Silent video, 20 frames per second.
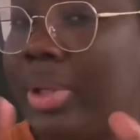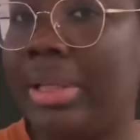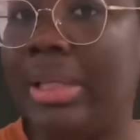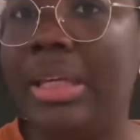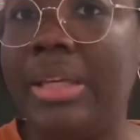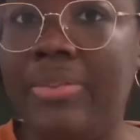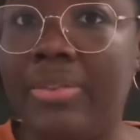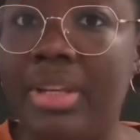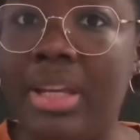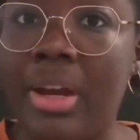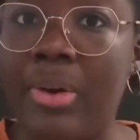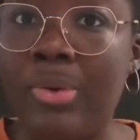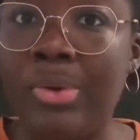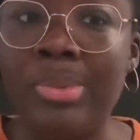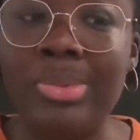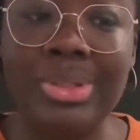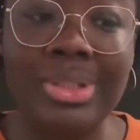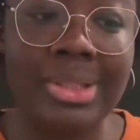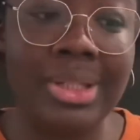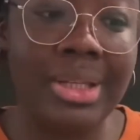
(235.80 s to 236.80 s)
leave their
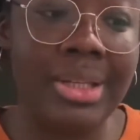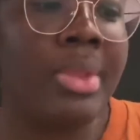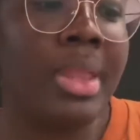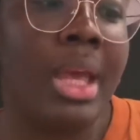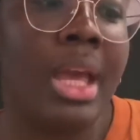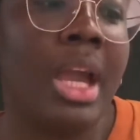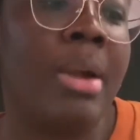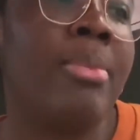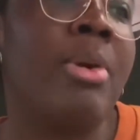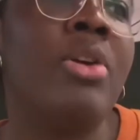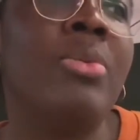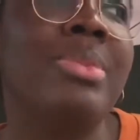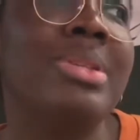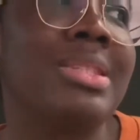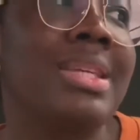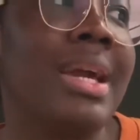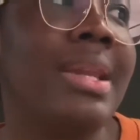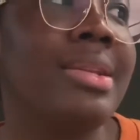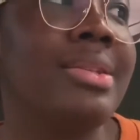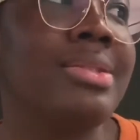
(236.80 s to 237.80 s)
room to study my room is
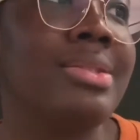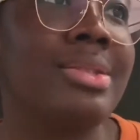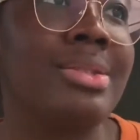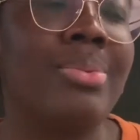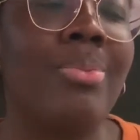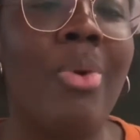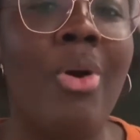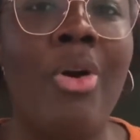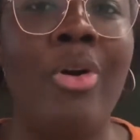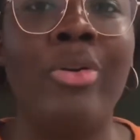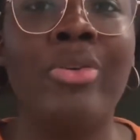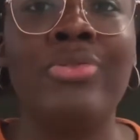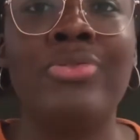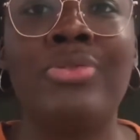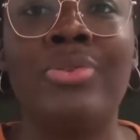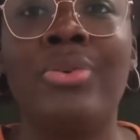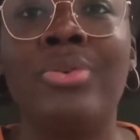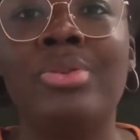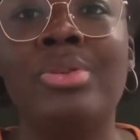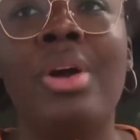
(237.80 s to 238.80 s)
kind of small
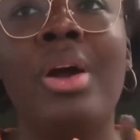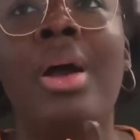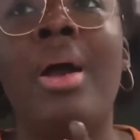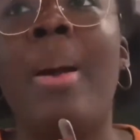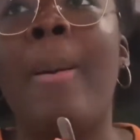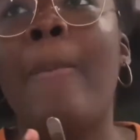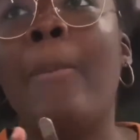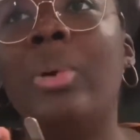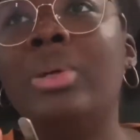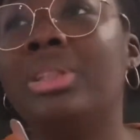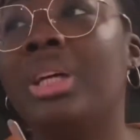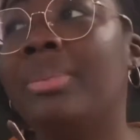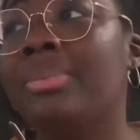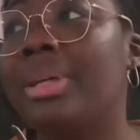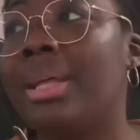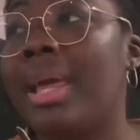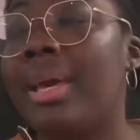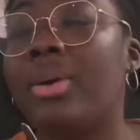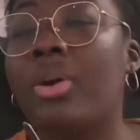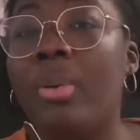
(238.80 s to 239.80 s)
so most times i
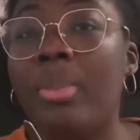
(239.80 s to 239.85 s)
like